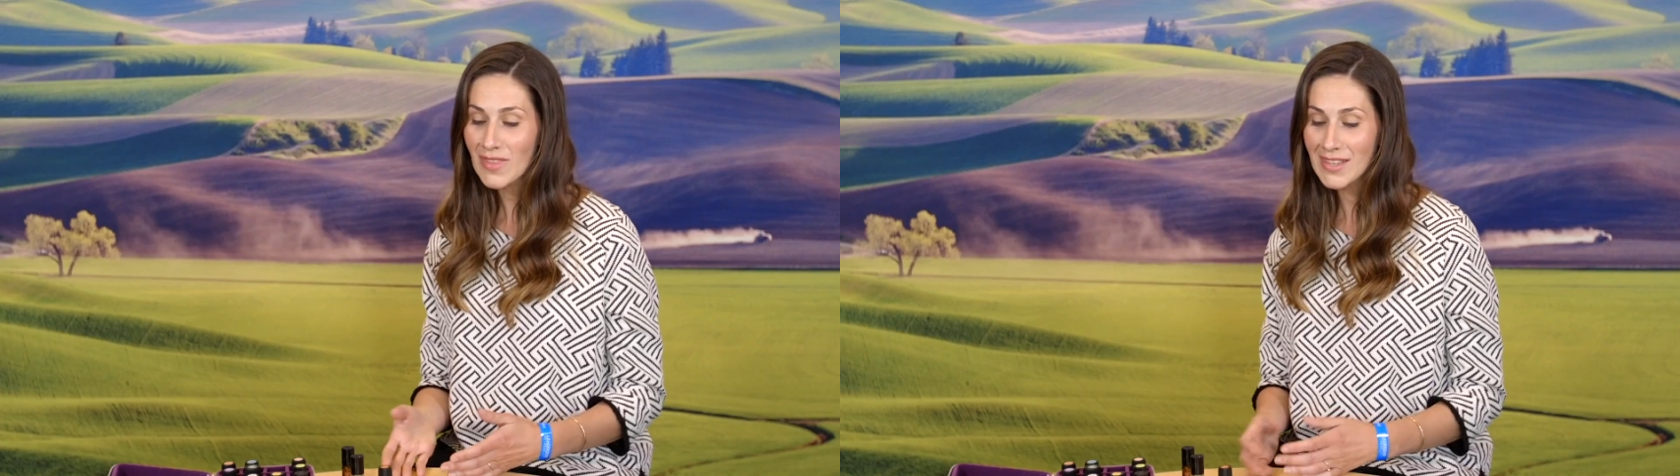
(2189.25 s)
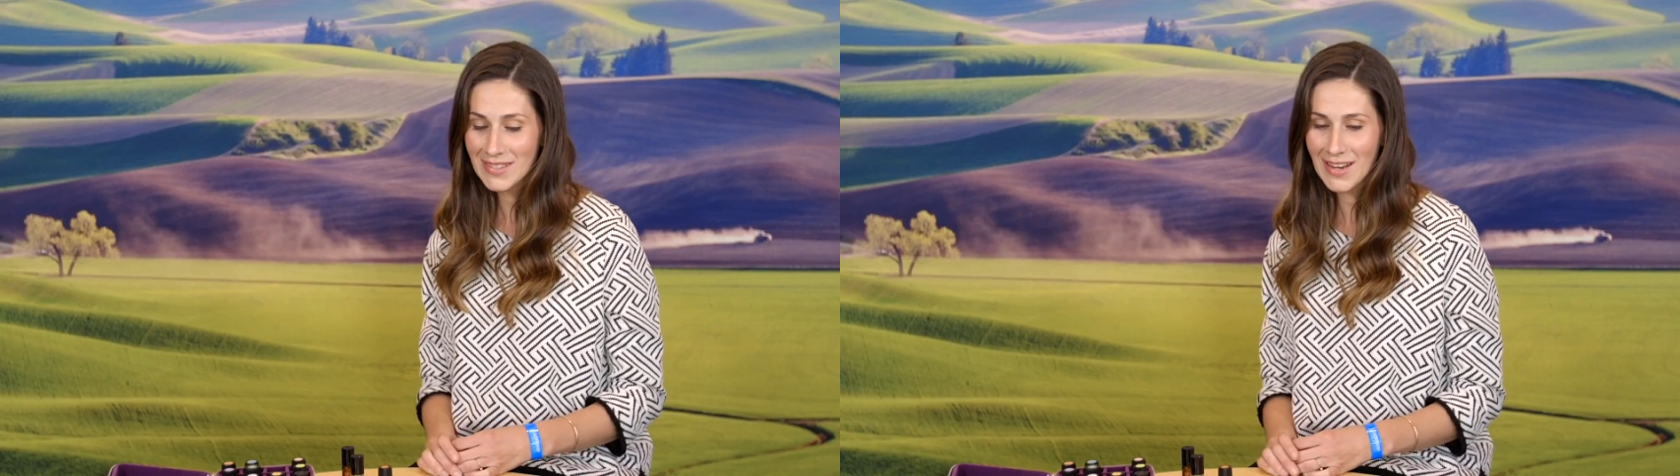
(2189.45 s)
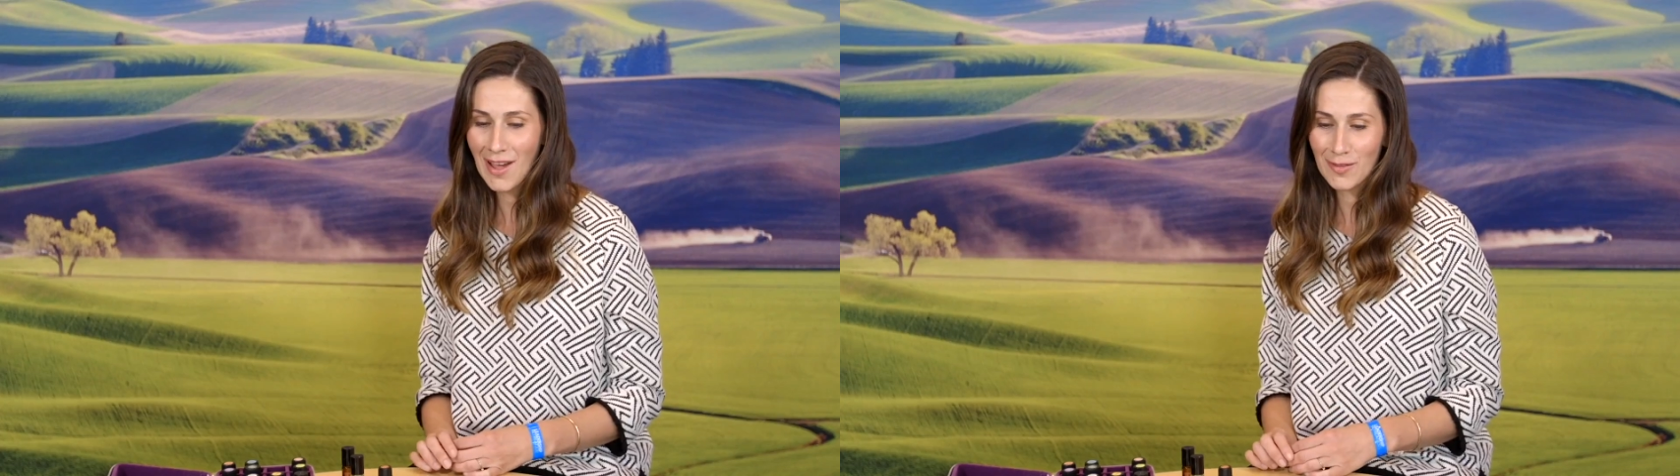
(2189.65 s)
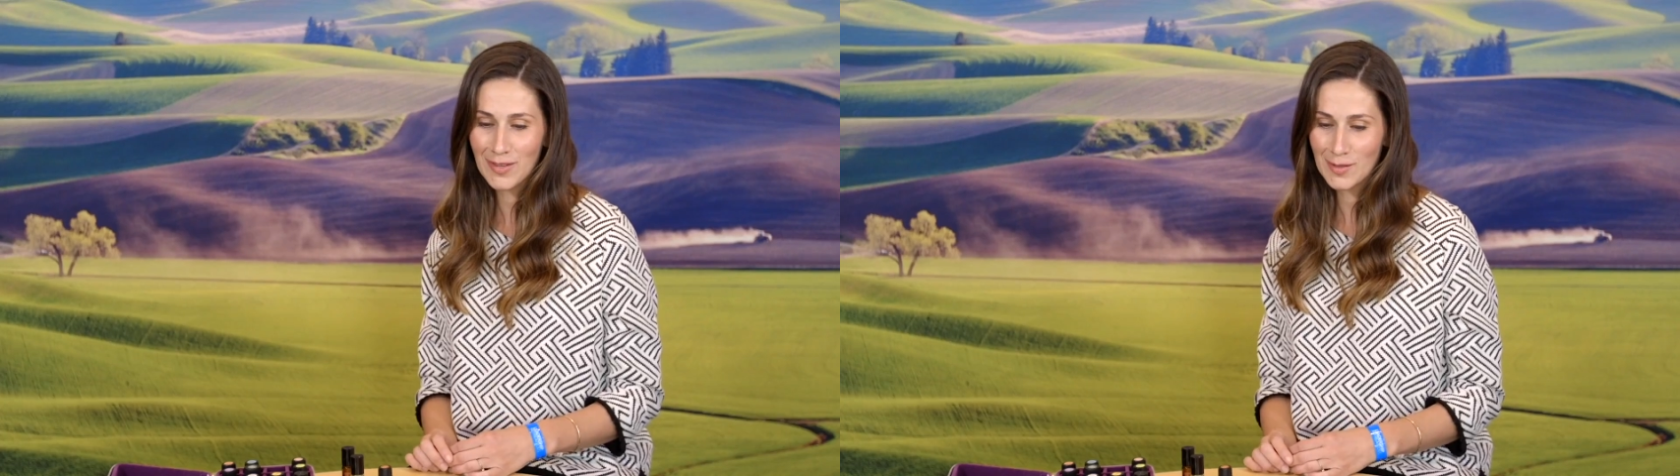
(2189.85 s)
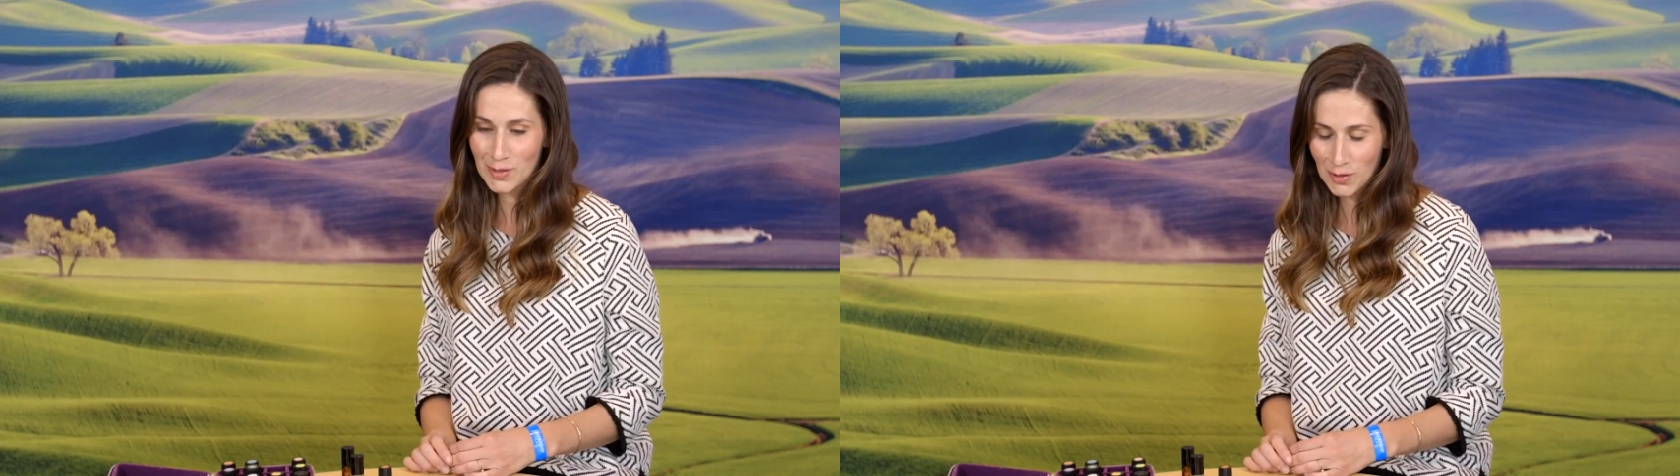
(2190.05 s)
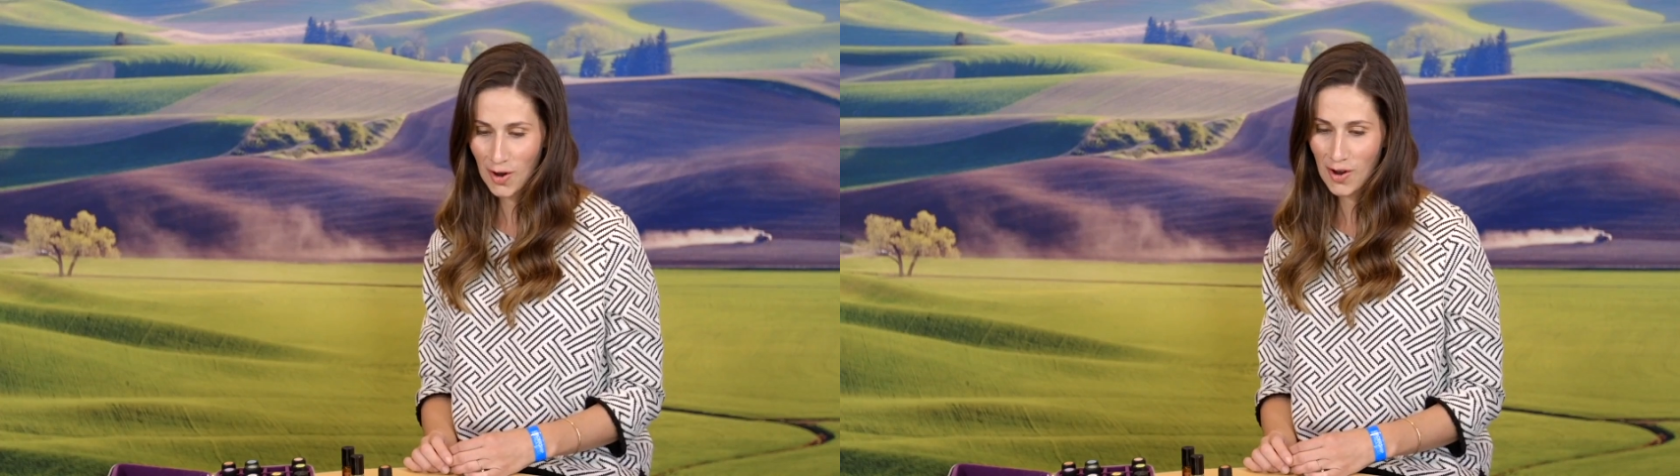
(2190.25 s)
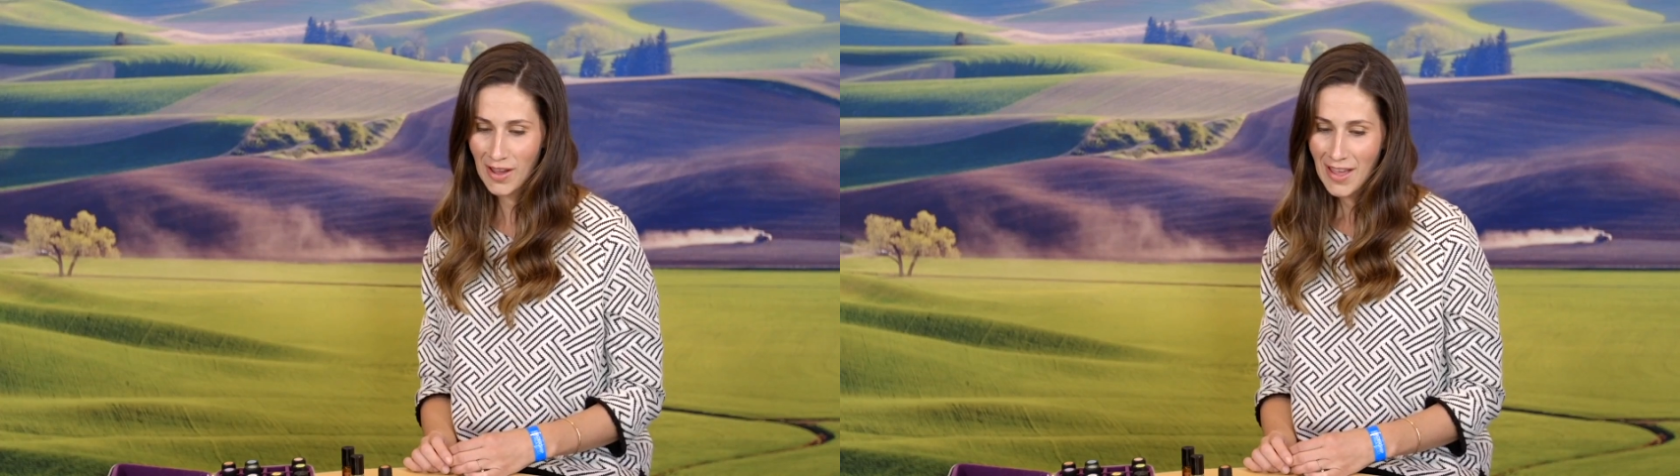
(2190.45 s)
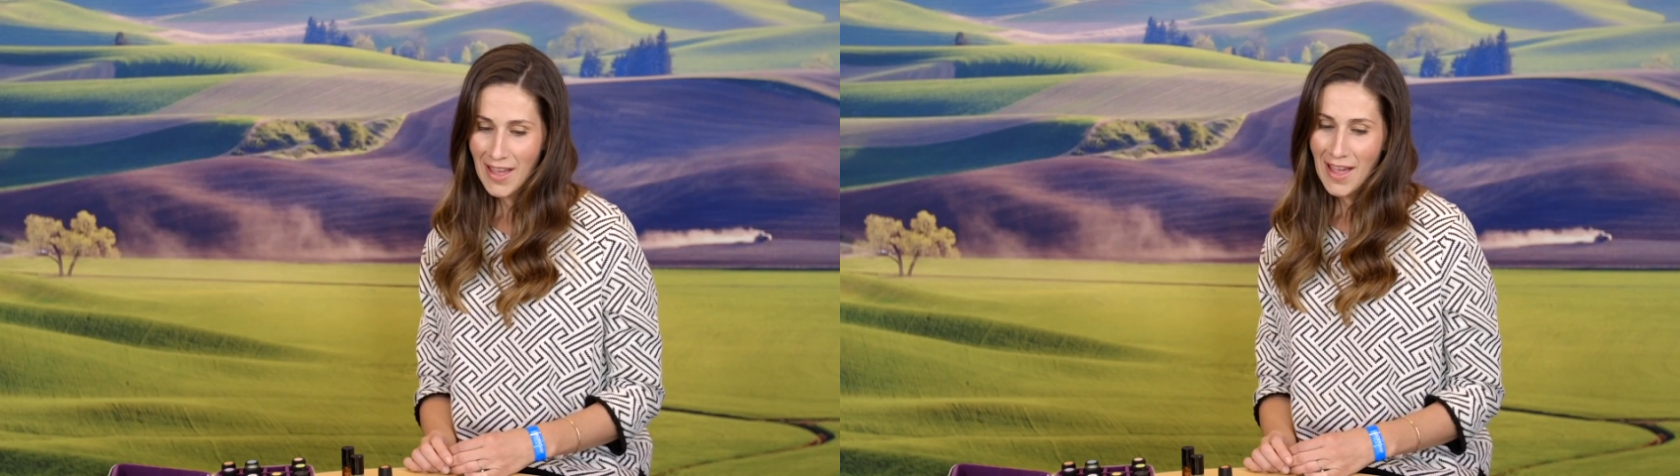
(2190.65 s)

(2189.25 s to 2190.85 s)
stay healthy and strong.